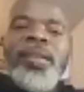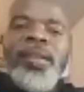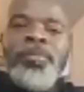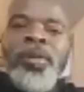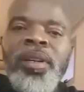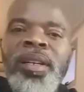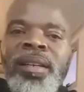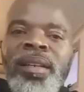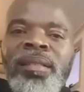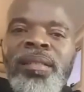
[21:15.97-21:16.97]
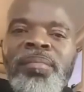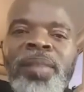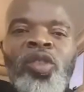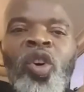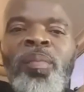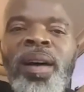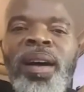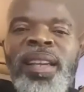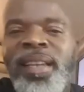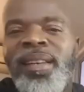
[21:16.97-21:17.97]
Napoleon,
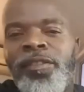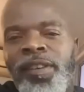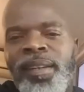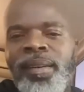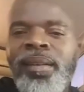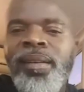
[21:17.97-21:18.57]
Maqoma, he defeated.